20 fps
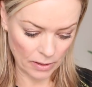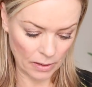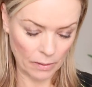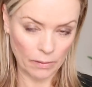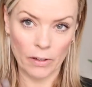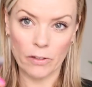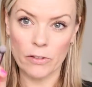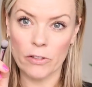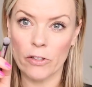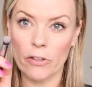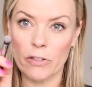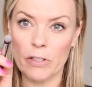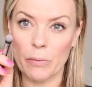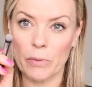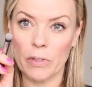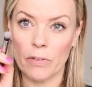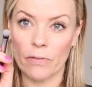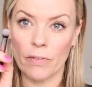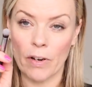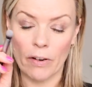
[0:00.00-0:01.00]
And I'm going to use it
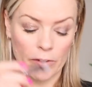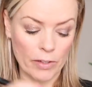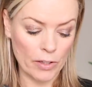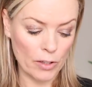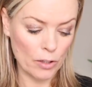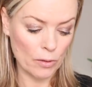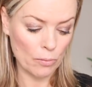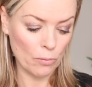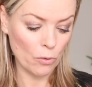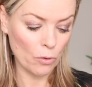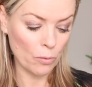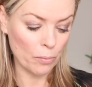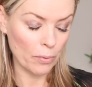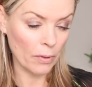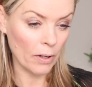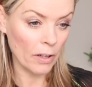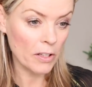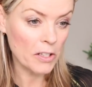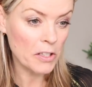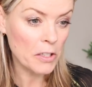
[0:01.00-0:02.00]
with a very small
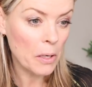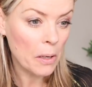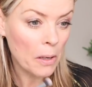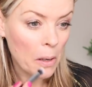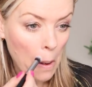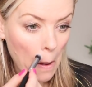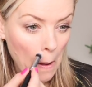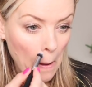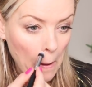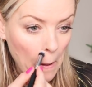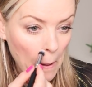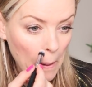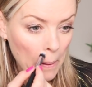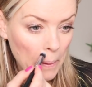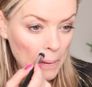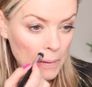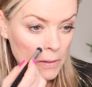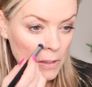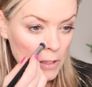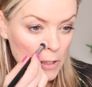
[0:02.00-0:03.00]
brush
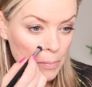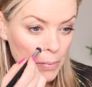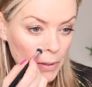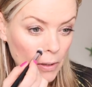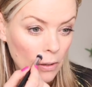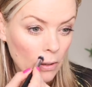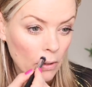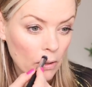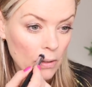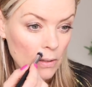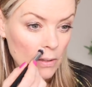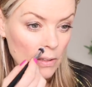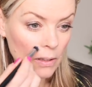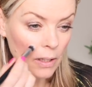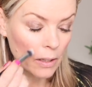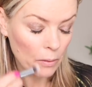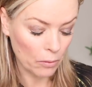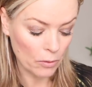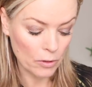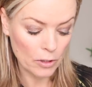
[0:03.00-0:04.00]
just because
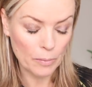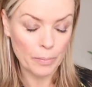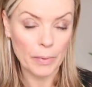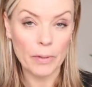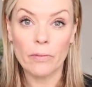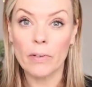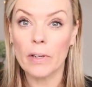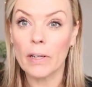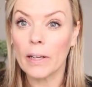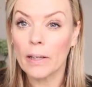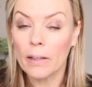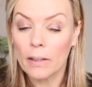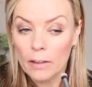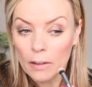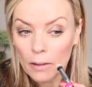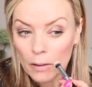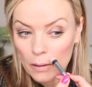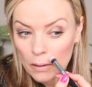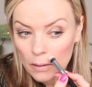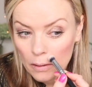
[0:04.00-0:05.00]
I want to be really
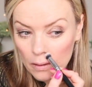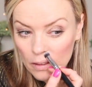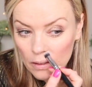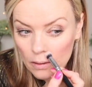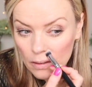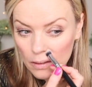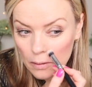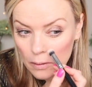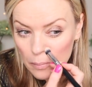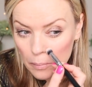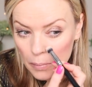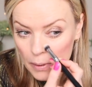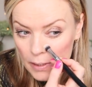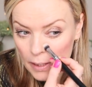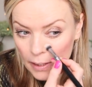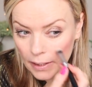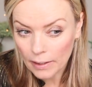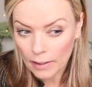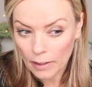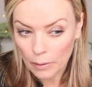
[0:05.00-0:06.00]

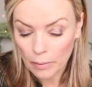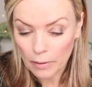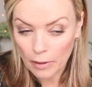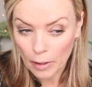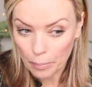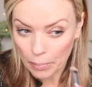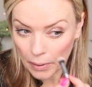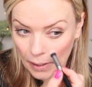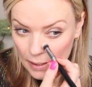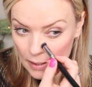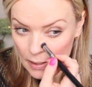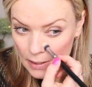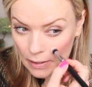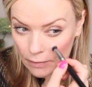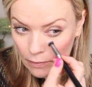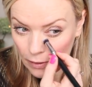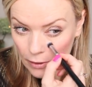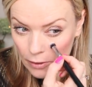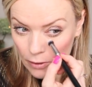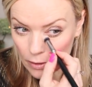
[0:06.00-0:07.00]
particular where I place it.
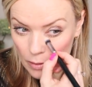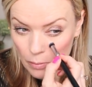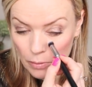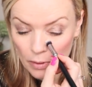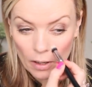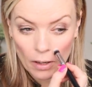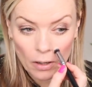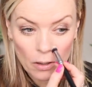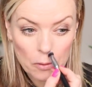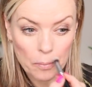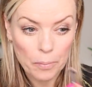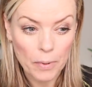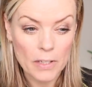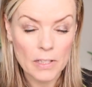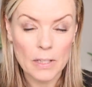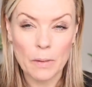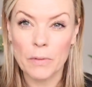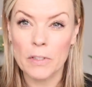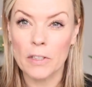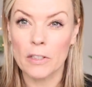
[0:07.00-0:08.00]
If I use it with a whole
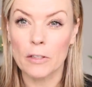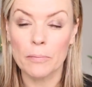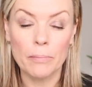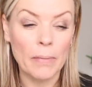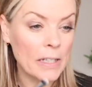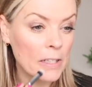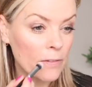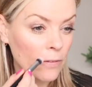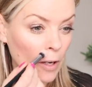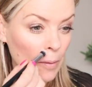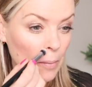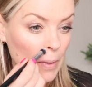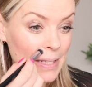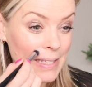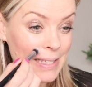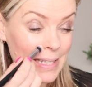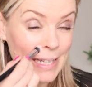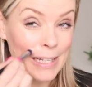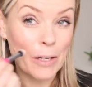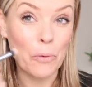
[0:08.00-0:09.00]
brush, I'm just going to mattify my
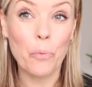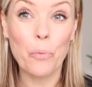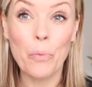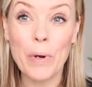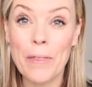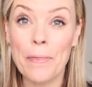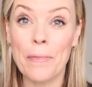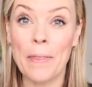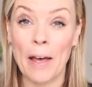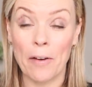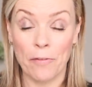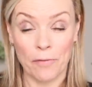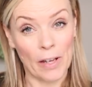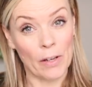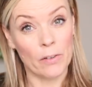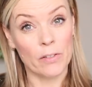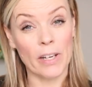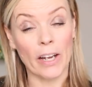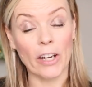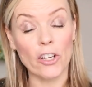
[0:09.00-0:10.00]
skin. And with that
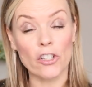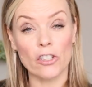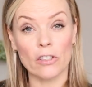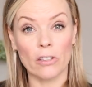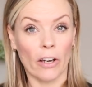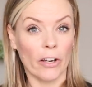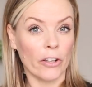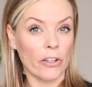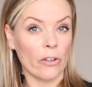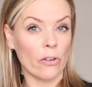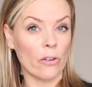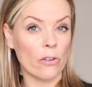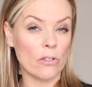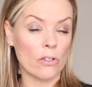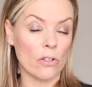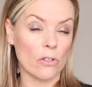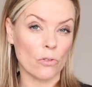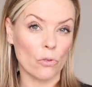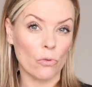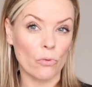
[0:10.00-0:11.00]
foundation that I
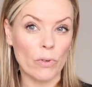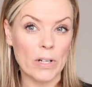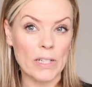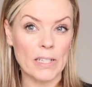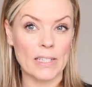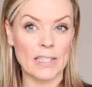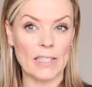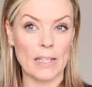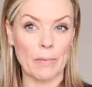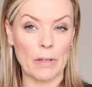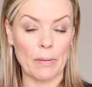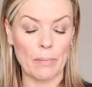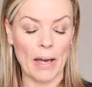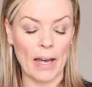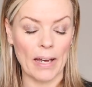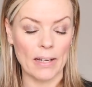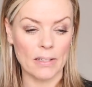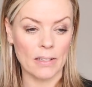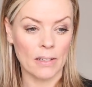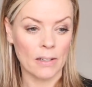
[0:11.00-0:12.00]
use, it's already
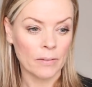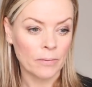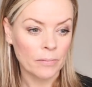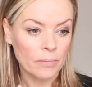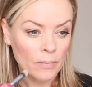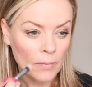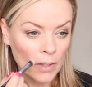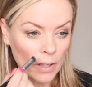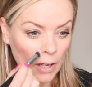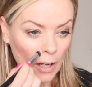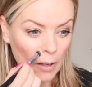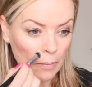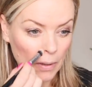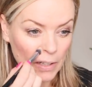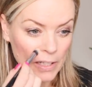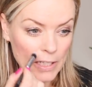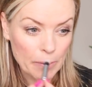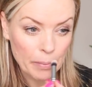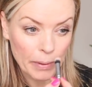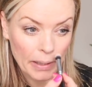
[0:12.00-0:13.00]
semi-matte. I
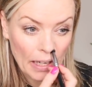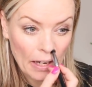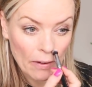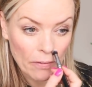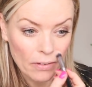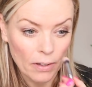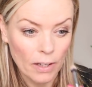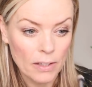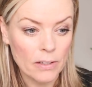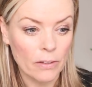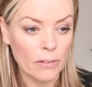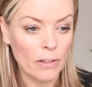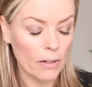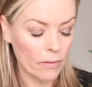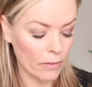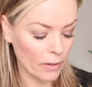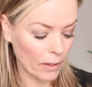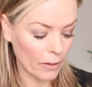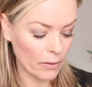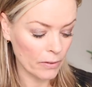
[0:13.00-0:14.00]
need to be careful that I don't
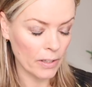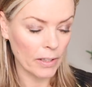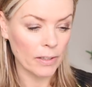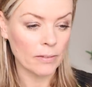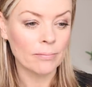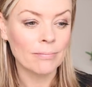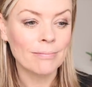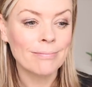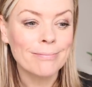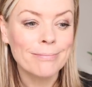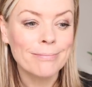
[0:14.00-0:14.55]
overload it.